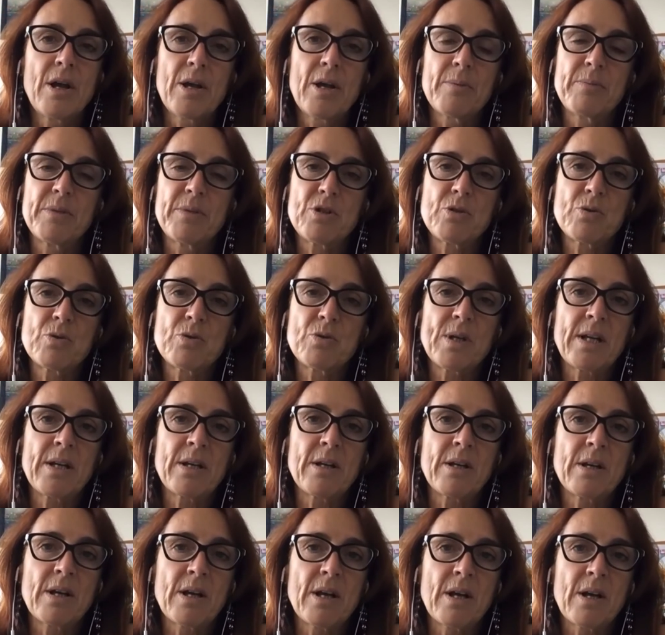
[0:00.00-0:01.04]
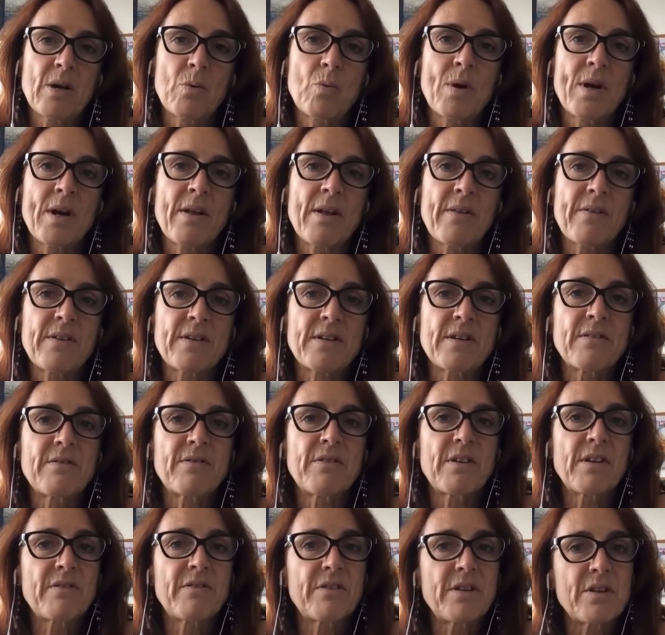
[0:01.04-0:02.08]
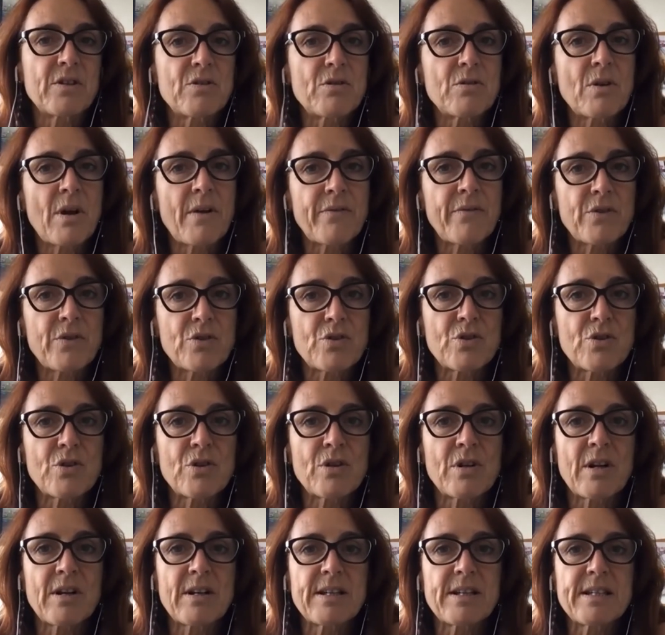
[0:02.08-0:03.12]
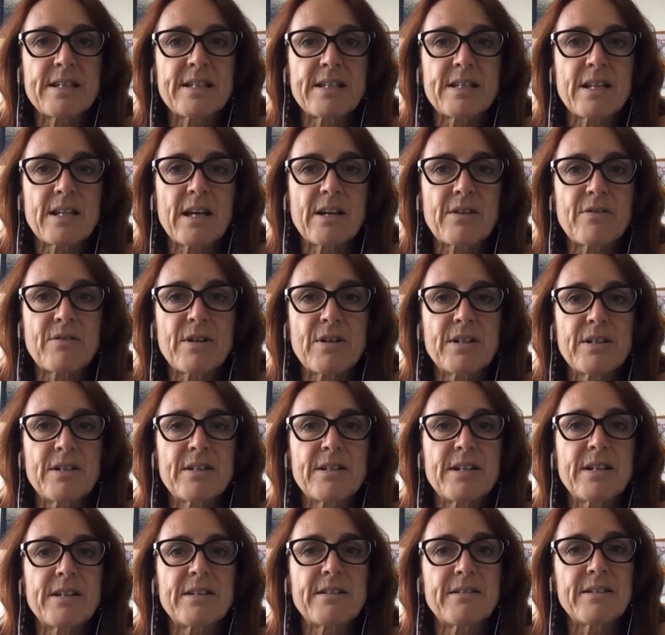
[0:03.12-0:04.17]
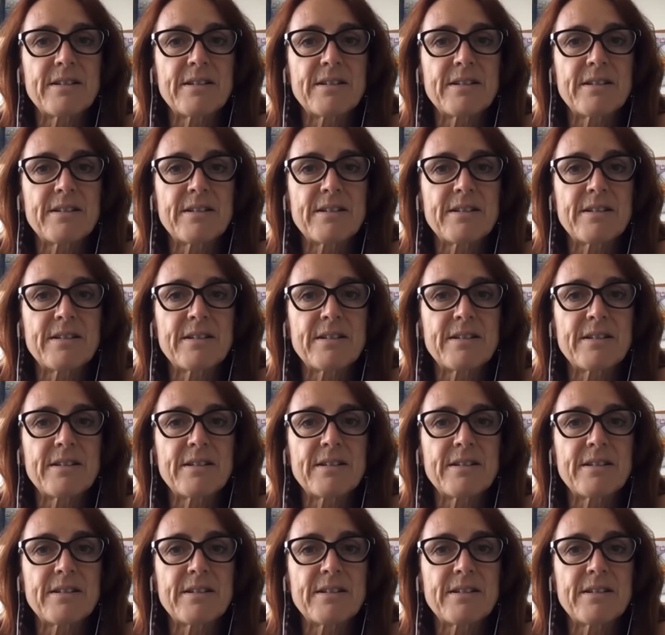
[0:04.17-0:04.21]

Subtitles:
between 150 and 200 journalists accredited